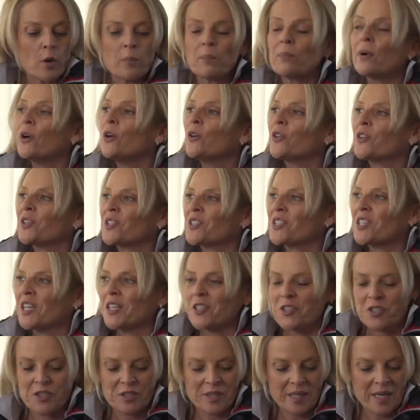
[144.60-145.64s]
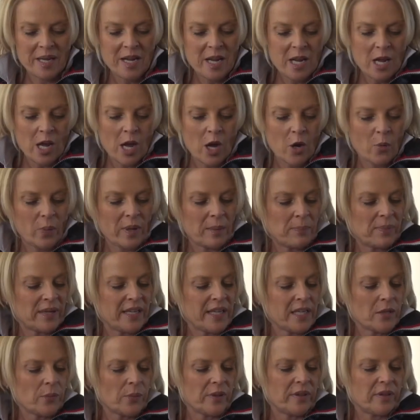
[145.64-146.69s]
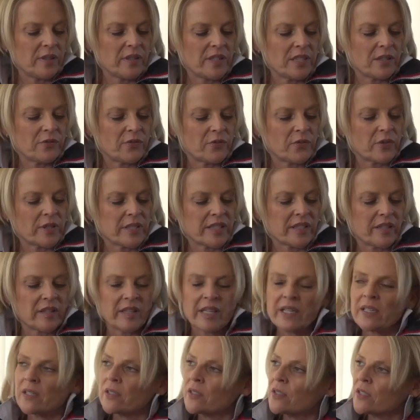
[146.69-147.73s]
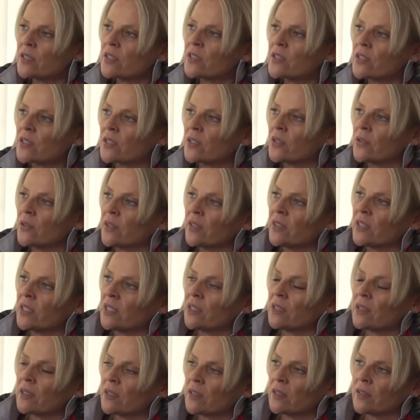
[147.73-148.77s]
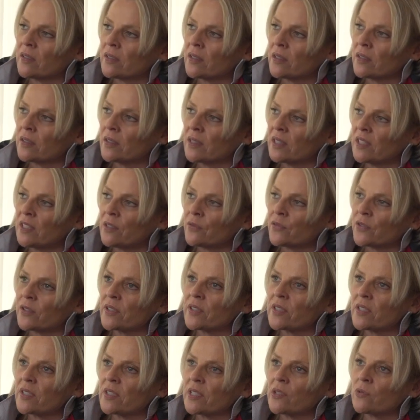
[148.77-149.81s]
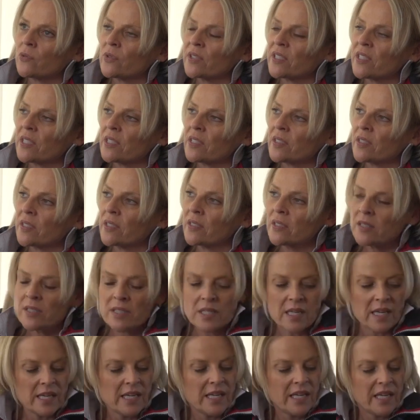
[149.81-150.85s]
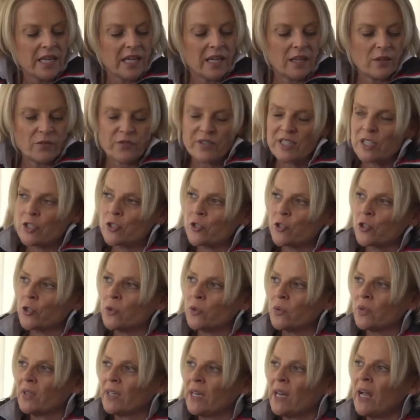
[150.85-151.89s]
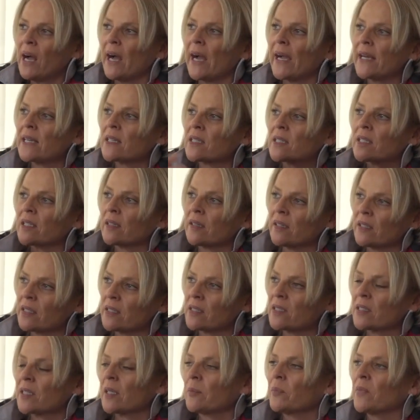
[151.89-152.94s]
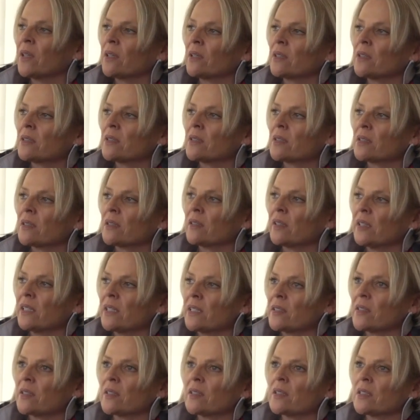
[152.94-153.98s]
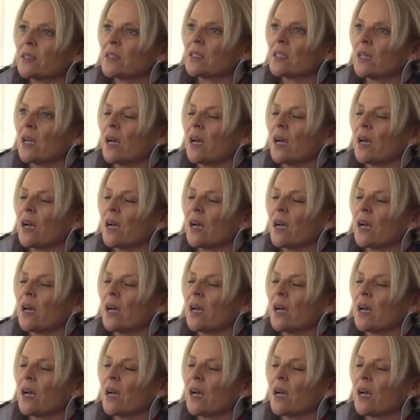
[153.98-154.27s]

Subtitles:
Both, essentially. We played with the different thicknesses, so the differences in resistance. If it's too light, the stimulus isn't,